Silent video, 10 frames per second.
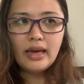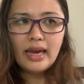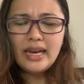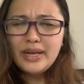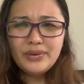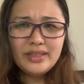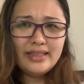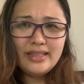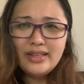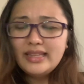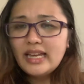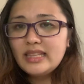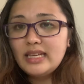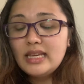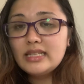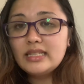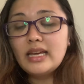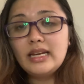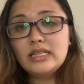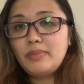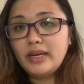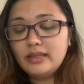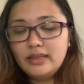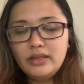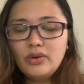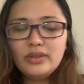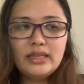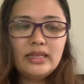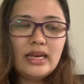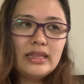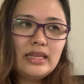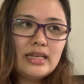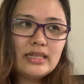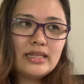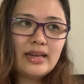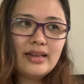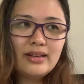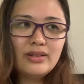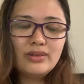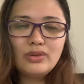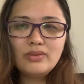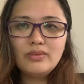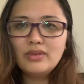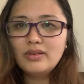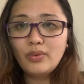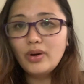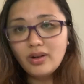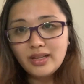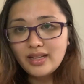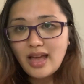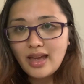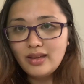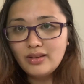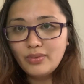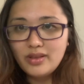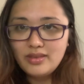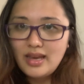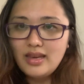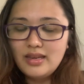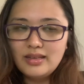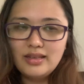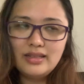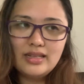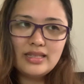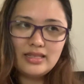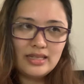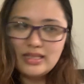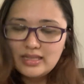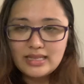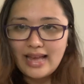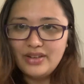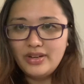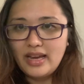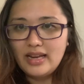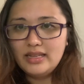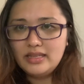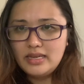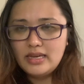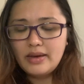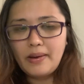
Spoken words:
And I know death is unexpected. Death is, we're all gonna die one day. This is a sad reality.